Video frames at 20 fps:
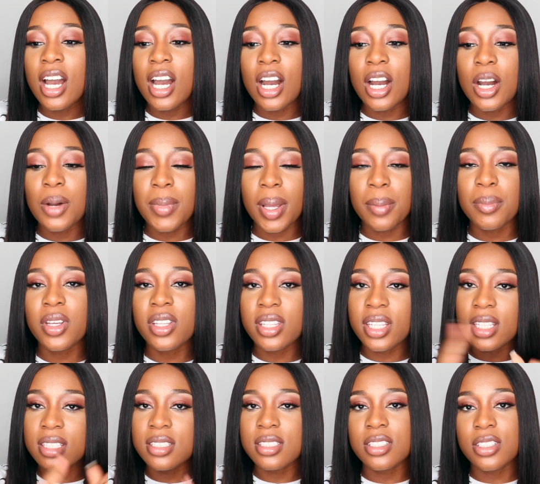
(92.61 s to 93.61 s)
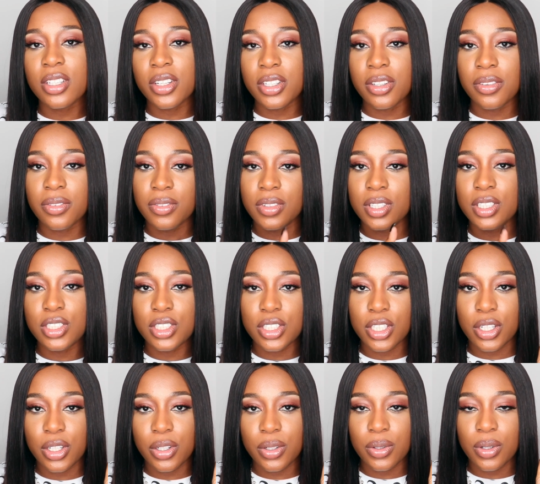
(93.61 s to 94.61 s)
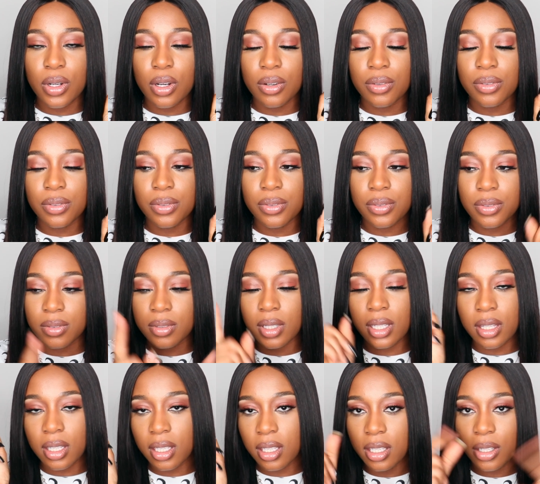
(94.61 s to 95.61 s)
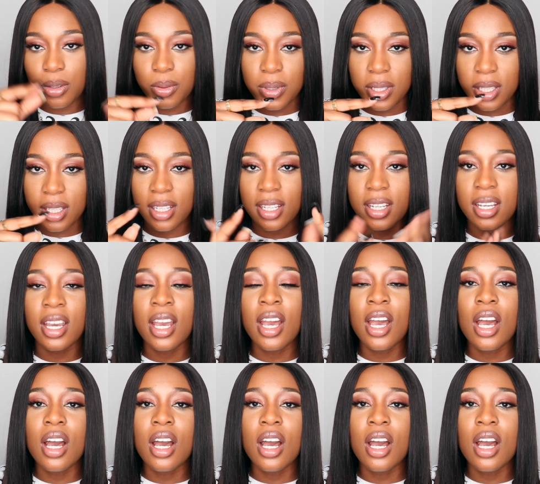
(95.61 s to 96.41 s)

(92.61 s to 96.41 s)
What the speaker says: I'm gonna insert a video of, I think here.